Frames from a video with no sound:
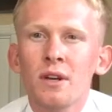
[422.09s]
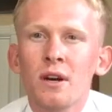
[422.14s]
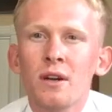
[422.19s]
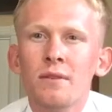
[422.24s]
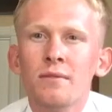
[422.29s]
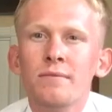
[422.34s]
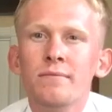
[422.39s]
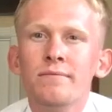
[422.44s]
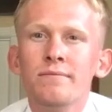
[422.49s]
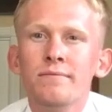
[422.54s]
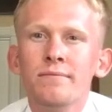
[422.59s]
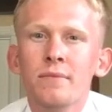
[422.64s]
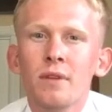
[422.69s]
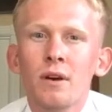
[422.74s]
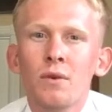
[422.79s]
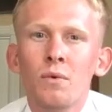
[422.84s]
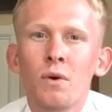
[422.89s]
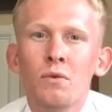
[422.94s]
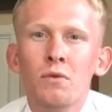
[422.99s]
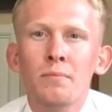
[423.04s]
on
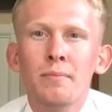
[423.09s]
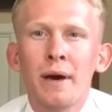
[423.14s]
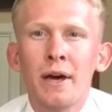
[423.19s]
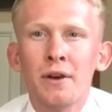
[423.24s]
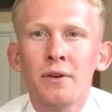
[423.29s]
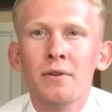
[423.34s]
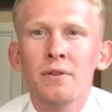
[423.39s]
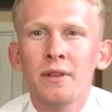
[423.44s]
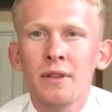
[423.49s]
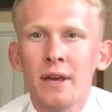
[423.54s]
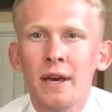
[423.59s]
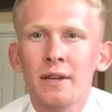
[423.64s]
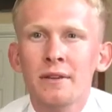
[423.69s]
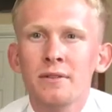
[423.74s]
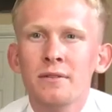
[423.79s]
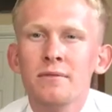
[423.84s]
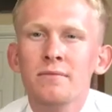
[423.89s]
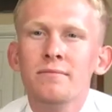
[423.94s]
what will matter in the end,